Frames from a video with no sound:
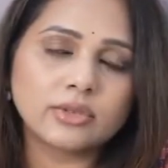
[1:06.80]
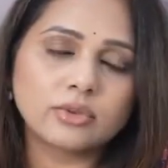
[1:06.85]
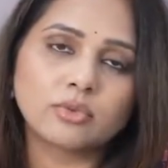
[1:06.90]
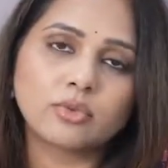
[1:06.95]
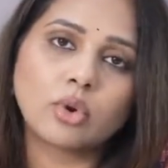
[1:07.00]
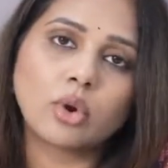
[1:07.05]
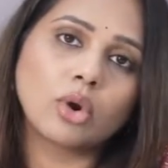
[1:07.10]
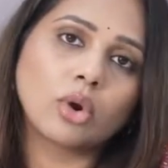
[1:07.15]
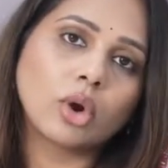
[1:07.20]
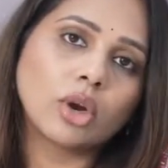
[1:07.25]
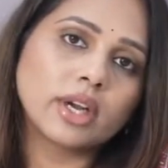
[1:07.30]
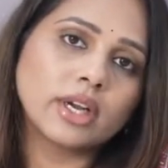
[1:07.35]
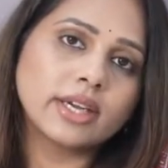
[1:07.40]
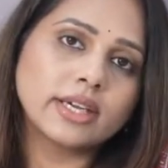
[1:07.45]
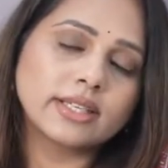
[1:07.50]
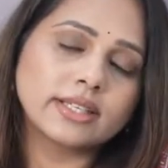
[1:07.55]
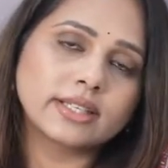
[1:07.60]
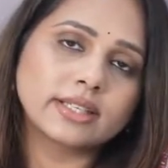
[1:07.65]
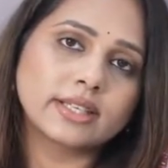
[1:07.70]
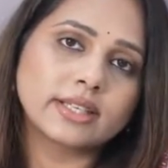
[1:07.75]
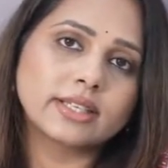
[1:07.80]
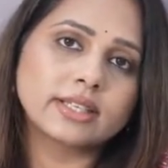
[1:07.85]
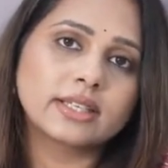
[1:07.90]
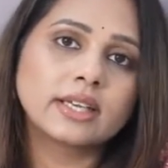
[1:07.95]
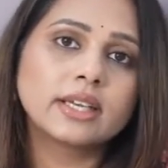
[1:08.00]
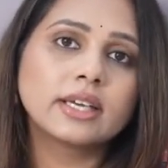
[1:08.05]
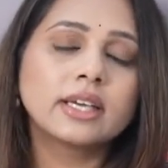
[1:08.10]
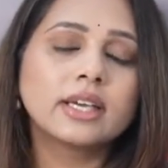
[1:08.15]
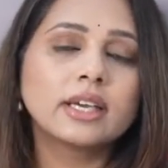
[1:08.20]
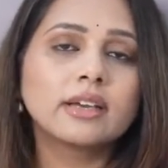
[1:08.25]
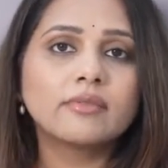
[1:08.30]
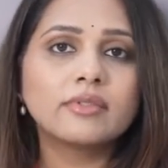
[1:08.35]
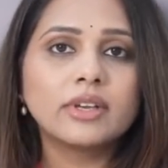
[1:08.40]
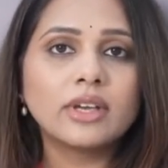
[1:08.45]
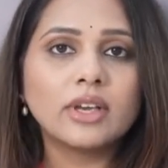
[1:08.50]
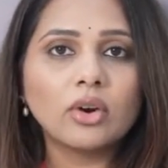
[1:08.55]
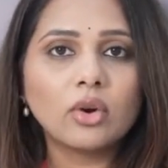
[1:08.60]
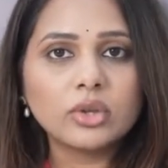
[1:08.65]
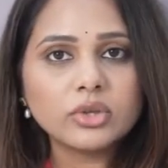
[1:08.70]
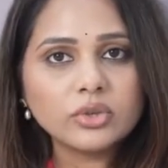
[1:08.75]
as we already discussed.
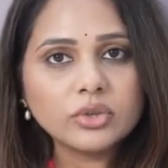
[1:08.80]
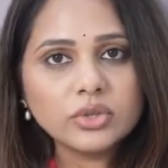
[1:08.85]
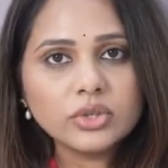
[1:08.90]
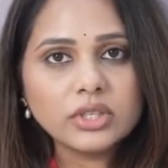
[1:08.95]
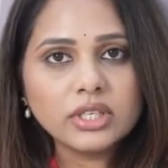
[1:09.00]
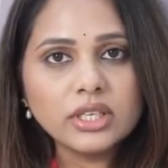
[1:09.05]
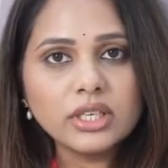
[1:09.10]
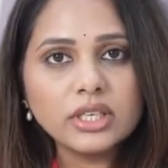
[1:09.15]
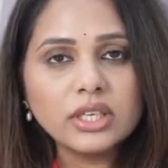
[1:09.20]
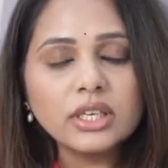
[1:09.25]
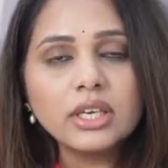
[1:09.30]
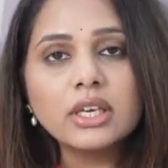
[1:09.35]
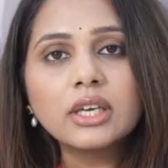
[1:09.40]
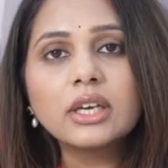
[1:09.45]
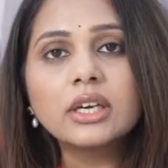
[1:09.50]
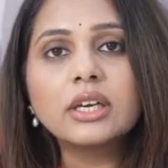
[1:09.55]
We also see